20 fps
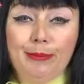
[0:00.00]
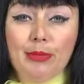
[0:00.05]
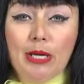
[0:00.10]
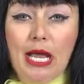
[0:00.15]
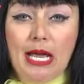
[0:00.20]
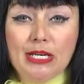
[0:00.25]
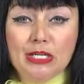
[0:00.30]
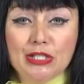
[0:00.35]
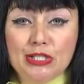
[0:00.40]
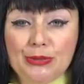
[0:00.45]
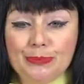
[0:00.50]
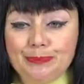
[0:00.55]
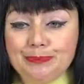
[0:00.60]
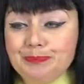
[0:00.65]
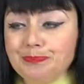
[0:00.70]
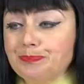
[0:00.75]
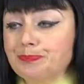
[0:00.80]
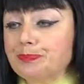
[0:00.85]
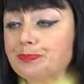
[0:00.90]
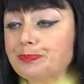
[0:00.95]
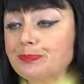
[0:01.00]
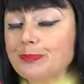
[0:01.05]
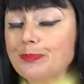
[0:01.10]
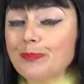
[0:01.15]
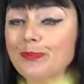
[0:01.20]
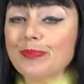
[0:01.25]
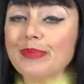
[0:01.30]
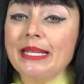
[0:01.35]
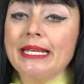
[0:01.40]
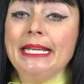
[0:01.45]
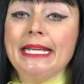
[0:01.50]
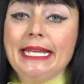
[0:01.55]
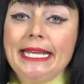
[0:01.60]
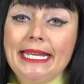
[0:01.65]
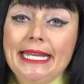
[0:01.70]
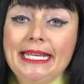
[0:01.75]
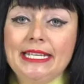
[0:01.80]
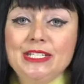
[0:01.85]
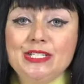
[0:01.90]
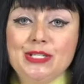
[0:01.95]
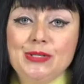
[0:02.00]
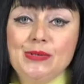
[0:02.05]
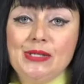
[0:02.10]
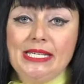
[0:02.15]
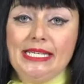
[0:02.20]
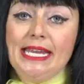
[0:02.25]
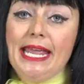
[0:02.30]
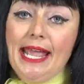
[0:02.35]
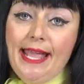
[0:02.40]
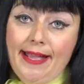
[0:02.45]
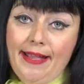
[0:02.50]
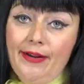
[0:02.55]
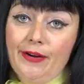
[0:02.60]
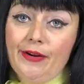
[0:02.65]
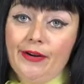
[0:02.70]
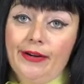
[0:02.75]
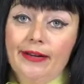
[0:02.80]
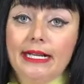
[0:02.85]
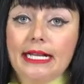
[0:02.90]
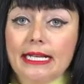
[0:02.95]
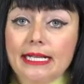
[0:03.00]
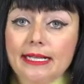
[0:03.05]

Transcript: brush. And you need hair.